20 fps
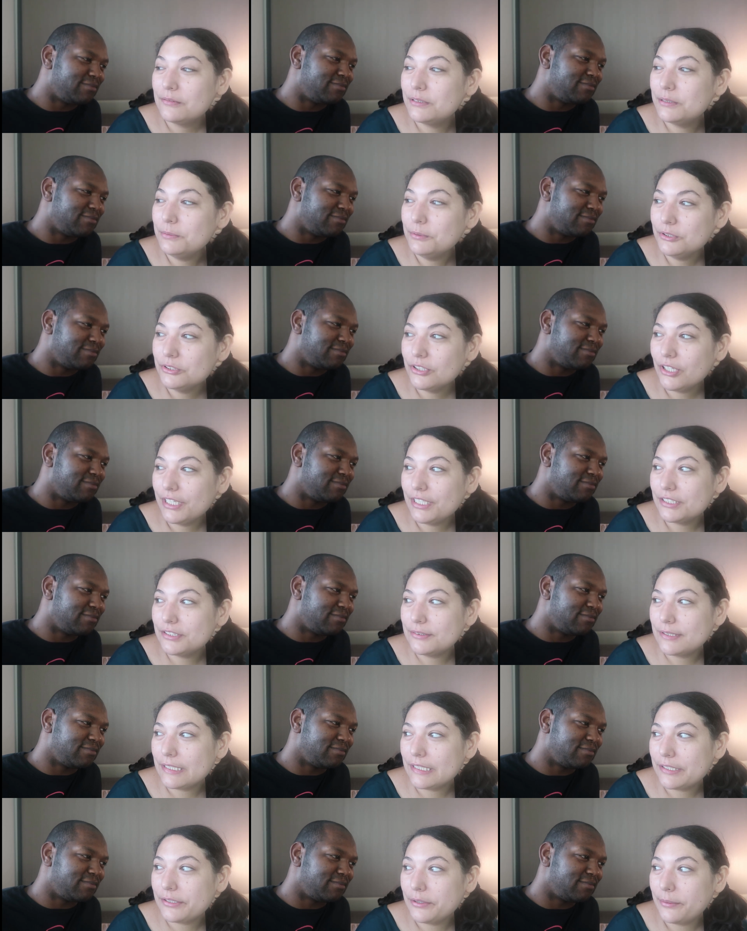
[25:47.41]
Speaker 1: We will try to do
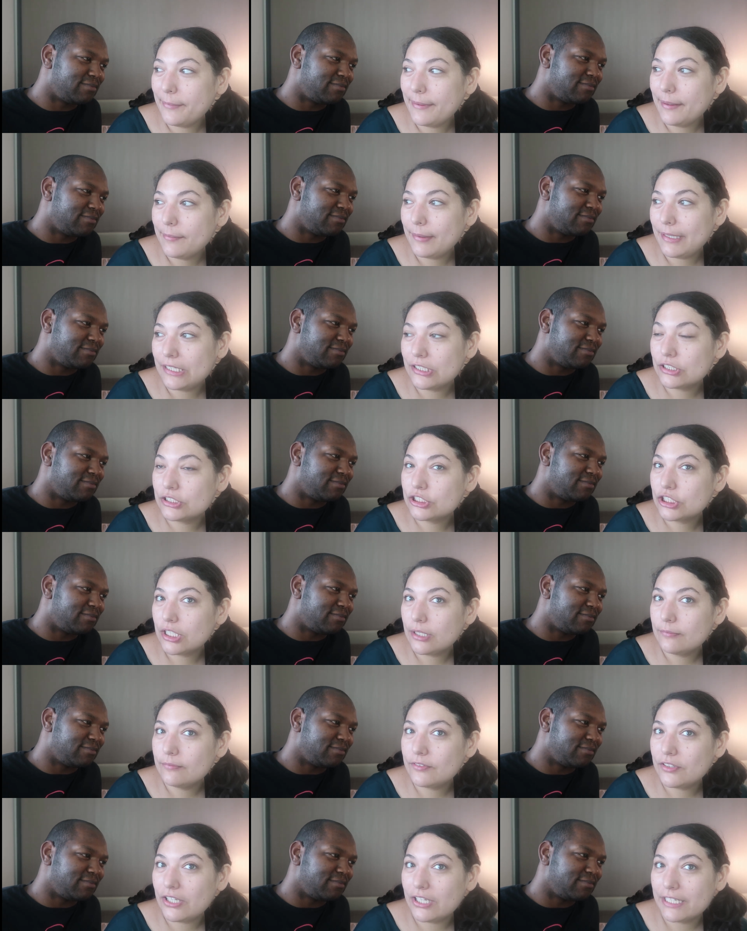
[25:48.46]
a little bit better
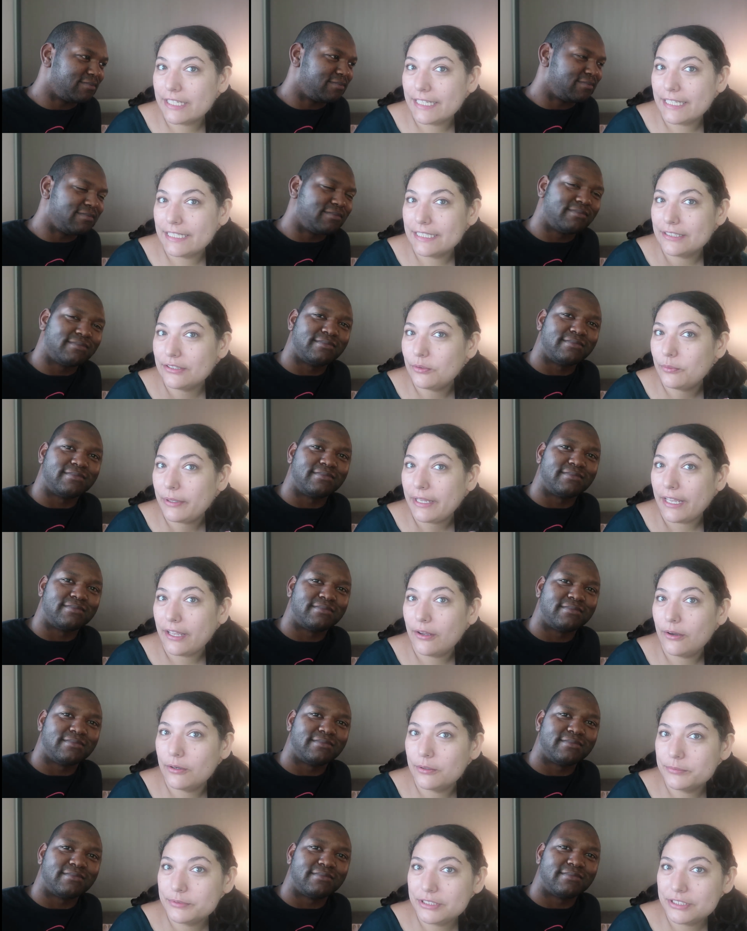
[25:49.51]
job vlogging the way
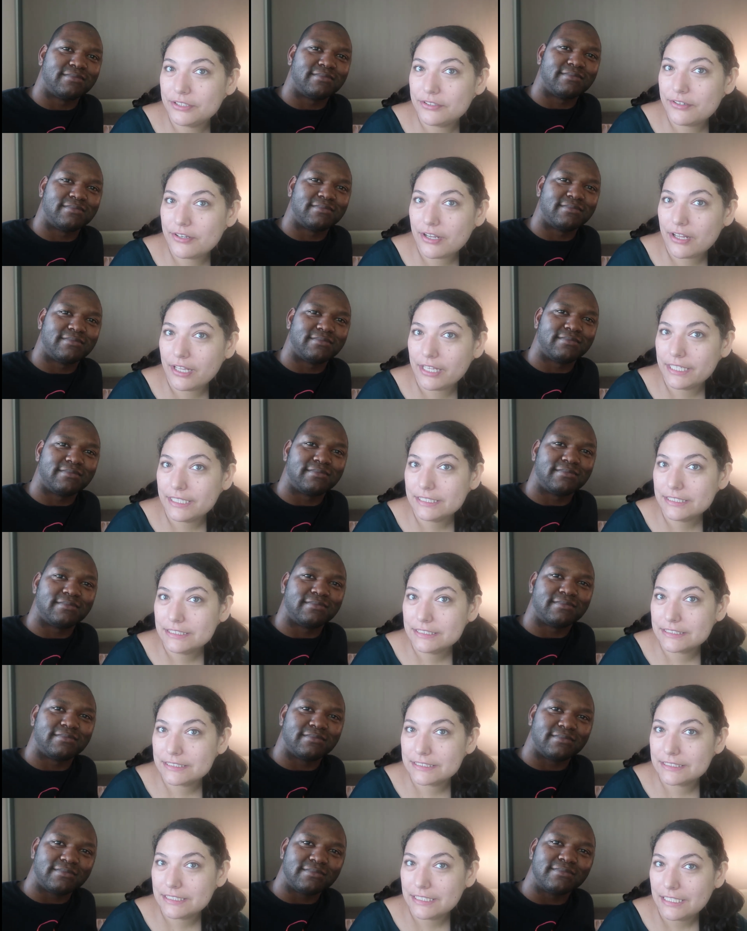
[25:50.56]
home to you guys.
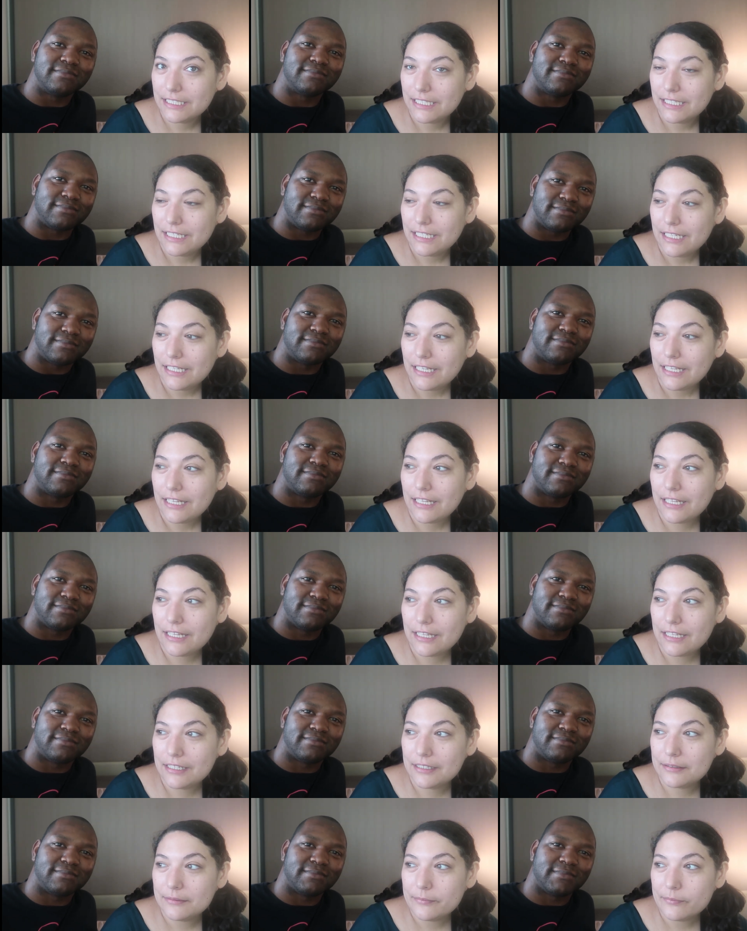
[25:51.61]
Speaker 2: Mm-hmm.
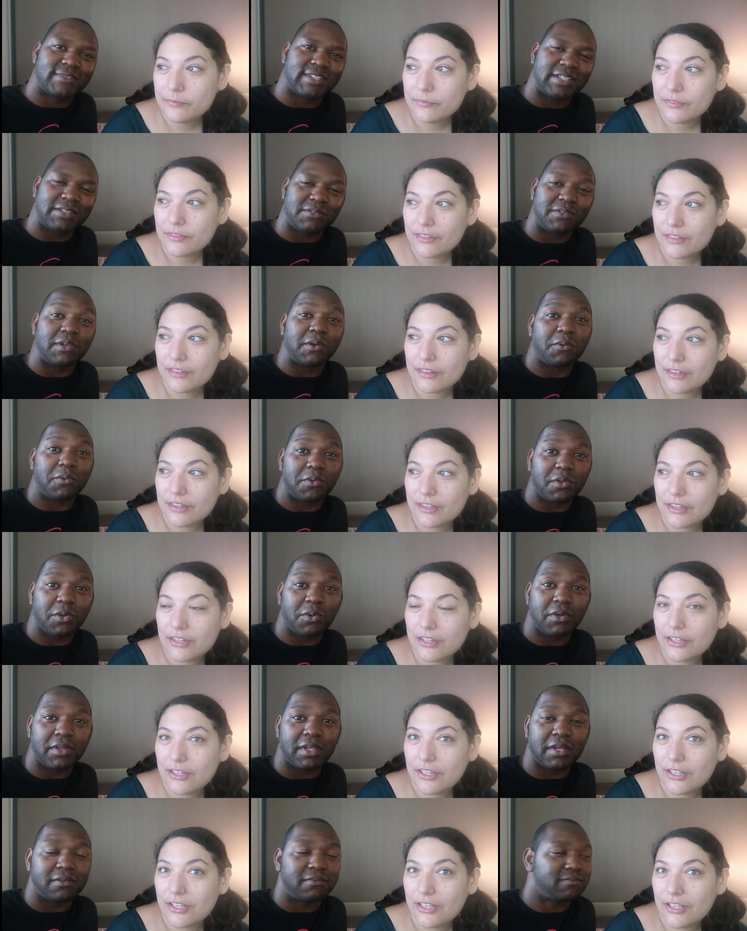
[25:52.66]
um, Just know what we're
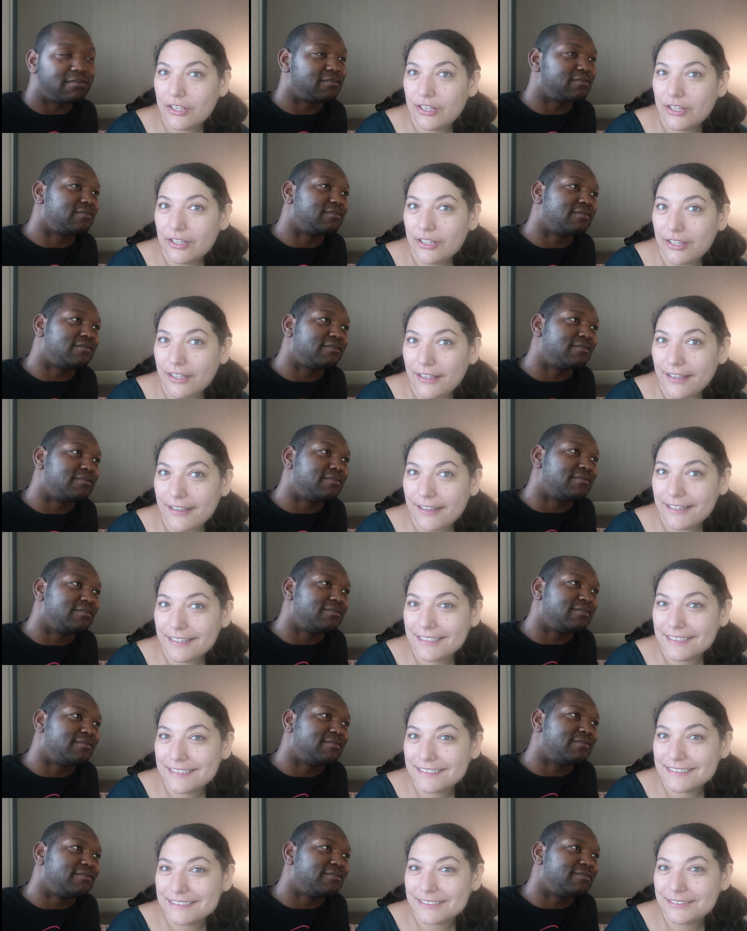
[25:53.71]
doing now.
Speaker 1: Yeah,
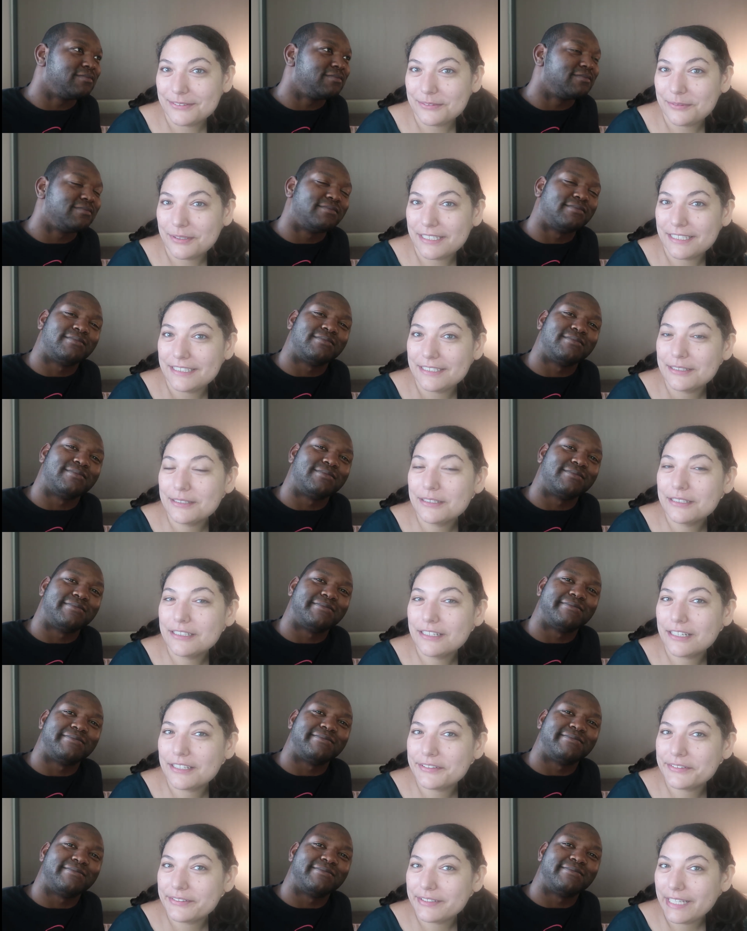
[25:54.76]
so the way here it
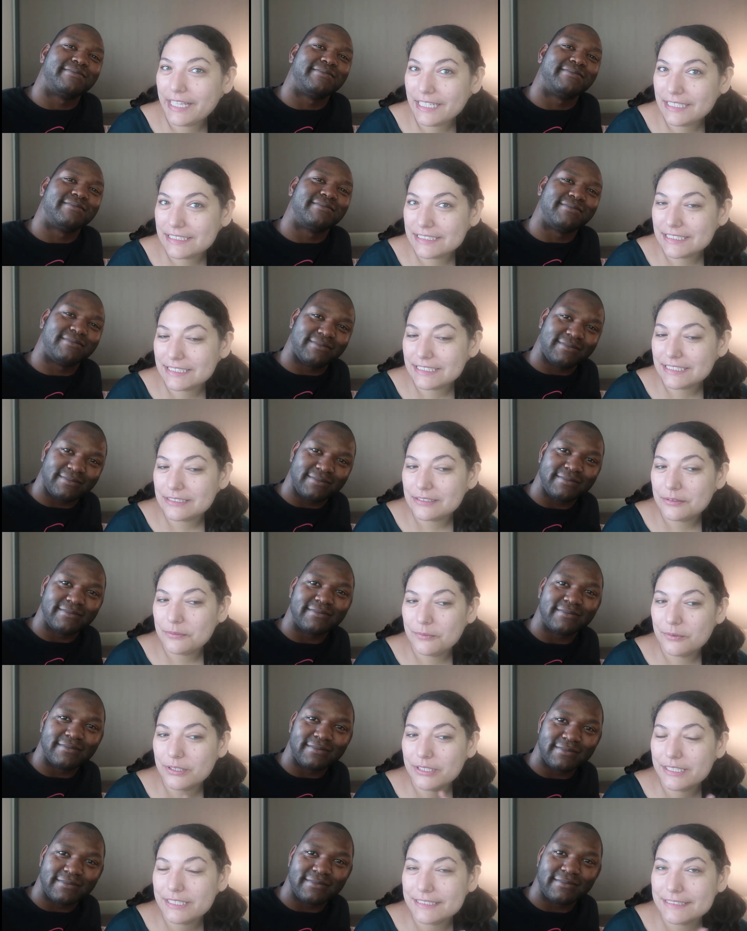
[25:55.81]
got a little hectic.
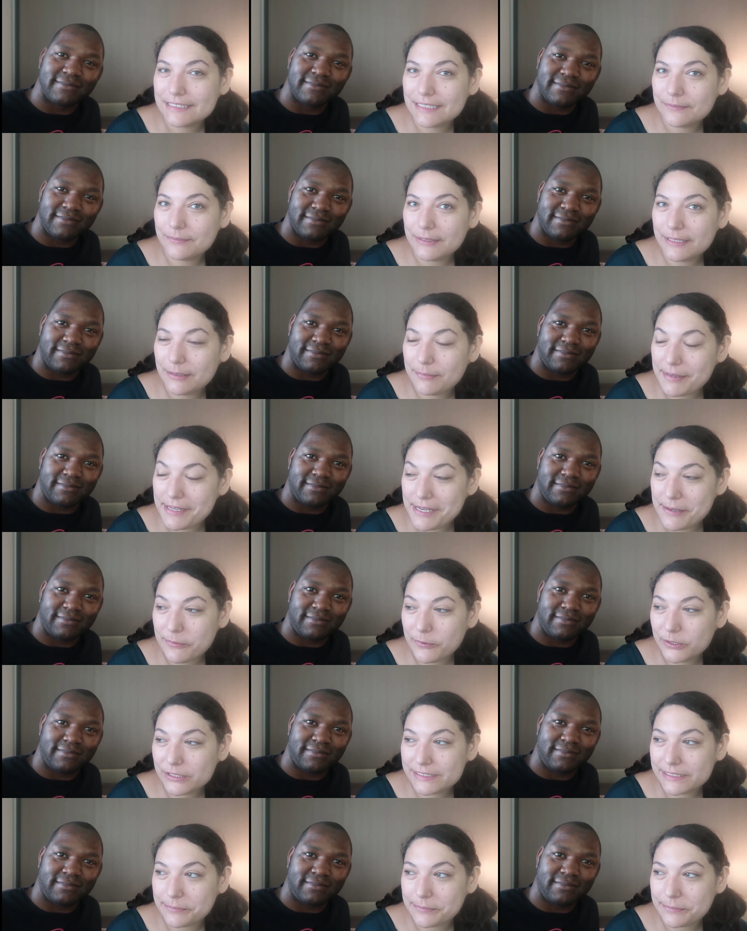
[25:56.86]
We're going to see if we can make it more